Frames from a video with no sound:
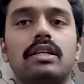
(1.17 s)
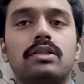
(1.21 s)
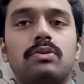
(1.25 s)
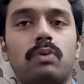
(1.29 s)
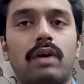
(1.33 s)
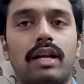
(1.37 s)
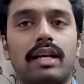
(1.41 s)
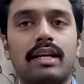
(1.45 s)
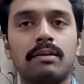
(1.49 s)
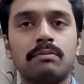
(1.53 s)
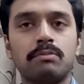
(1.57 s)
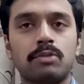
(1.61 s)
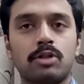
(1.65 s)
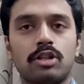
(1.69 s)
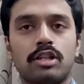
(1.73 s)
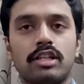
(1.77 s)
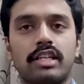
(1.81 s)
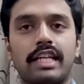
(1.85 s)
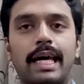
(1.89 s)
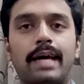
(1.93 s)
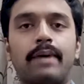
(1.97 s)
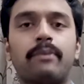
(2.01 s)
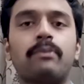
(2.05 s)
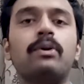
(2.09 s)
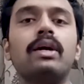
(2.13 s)
welcome to the
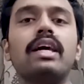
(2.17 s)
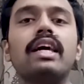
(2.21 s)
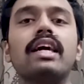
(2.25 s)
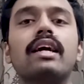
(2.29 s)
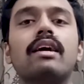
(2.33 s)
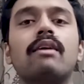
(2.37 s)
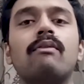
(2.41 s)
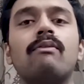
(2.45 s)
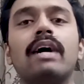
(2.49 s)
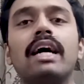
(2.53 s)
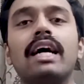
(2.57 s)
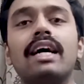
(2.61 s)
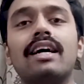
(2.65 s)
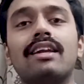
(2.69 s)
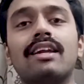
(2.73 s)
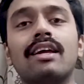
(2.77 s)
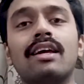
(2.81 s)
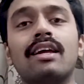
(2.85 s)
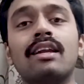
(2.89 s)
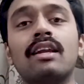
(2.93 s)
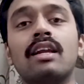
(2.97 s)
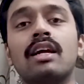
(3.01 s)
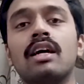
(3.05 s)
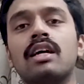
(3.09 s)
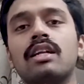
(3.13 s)
Tech Week
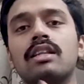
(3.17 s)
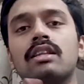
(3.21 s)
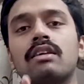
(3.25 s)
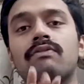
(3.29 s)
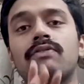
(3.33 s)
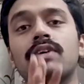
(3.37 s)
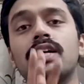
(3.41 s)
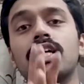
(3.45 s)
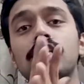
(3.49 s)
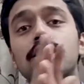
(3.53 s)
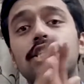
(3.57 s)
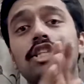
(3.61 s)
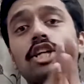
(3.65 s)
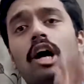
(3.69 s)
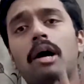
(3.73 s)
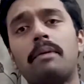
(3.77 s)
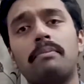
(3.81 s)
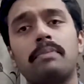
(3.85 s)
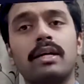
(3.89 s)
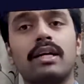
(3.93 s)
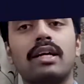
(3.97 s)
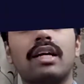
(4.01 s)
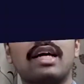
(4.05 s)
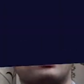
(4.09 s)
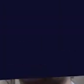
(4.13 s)
wherein the first
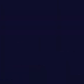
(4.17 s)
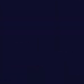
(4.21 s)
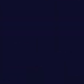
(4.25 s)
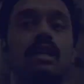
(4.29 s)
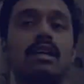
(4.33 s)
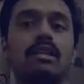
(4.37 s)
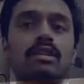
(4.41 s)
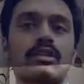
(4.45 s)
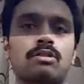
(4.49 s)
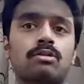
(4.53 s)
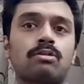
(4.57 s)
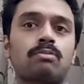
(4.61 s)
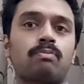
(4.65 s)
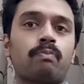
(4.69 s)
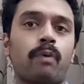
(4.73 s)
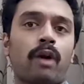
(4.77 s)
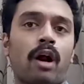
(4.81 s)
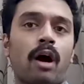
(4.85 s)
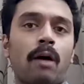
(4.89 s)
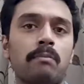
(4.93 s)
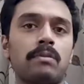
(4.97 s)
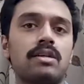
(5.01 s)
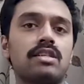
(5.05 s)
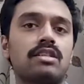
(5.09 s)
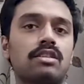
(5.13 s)
topic as I
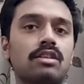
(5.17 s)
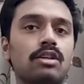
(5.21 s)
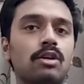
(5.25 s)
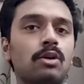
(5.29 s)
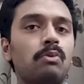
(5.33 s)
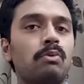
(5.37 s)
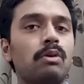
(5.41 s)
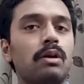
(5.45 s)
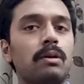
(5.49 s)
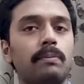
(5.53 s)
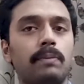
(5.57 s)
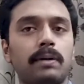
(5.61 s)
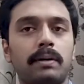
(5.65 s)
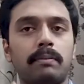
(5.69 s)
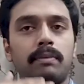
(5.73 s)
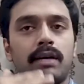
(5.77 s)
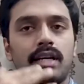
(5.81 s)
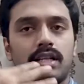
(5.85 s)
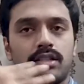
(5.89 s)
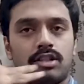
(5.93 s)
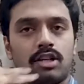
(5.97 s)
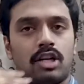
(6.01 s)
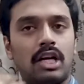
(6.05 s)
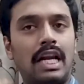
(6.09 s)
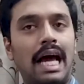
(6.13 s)
promised you will be
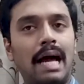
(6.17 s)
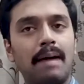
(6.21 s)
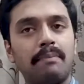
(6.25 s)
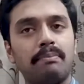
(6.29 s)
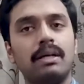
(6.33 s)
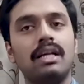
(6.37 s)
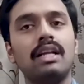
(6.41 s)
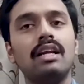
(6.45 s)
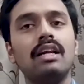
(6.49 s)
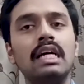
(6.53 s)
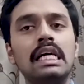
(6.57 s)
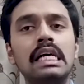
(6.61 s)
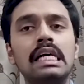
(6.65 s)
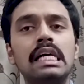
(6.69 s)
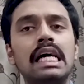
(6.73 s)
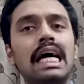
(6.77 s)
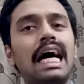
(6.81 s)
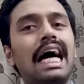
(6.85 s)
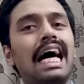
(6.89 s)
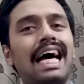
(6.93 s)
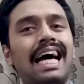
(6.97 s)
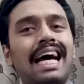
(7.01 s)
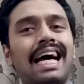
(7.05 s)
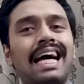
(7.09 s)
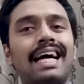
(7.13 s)
based on Apple,
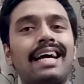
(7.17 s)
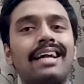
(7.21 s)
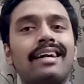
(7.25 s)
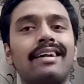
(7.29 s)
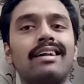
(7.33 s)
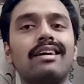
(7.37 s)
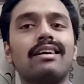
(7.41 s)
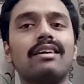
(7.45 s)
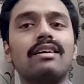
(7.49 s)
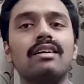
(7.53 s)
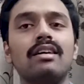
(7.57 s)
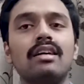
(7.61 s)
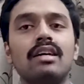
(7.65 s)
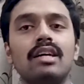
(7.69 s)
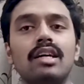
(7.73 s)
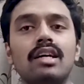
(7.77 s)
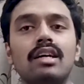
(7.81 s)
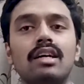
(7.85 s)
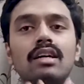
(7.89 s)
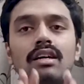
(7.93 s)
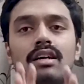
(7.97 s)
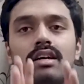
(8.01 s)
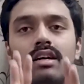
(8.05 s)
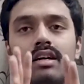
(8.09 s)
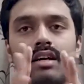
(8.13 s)
and
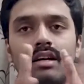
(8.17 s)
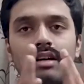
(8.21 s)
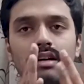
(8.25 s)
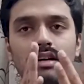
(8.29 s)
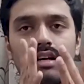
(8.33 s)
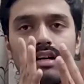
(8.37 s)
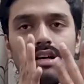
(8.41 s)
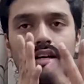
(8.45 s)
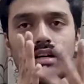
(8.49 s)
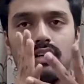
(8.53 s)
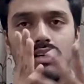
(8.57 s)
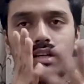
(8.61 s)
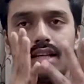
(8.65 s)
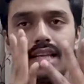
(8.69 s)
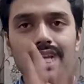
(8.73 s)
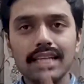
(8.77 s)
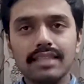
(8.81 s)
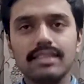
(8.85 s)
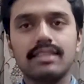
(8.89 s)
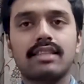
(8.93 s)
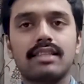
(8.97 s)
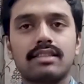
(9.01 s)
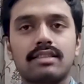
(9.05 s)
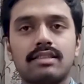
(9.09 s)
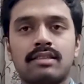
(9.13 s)

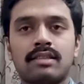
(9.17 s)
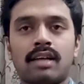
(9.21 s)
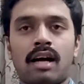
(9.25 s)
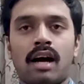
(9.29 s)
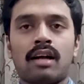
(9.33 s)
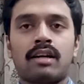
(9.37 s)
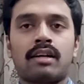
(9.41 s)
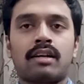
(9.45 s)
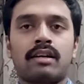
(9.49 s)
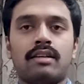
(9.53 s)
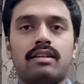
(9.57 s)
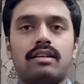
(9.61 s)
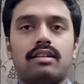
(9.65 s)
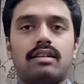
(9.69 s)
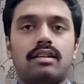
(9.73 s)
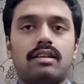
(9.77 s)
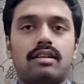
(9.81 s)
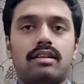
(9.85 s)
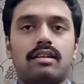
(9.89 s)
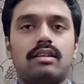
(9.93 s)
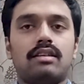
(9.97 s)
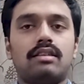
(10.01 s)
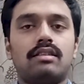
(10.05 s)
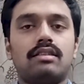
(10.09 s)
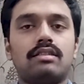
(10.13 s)
let's get started
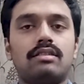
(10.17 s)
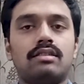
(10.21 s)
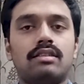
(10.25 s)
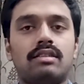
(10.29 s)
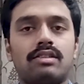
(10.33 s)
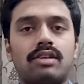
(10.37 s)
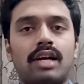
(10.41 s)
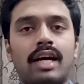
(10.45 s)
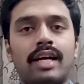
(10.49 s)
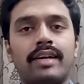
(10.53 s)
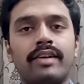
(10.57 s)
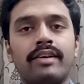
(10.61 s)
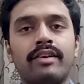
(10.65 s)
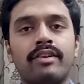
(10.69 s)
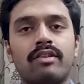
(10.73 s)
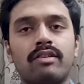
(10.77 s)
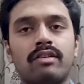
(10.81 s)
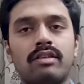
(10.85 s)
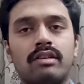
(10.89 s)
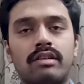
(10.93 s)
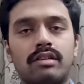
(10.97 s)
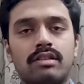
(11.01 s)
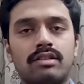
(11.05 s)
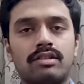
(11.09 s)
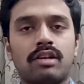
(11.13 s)
right into
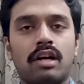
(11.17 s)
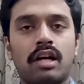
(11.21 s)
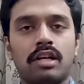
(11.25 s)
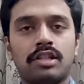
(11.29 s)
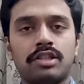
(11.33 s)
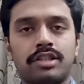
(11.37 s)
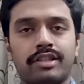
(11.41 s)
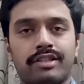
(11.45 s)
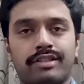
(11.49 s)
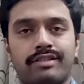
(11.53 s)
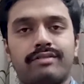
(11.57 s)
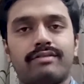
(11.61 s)
the discussion.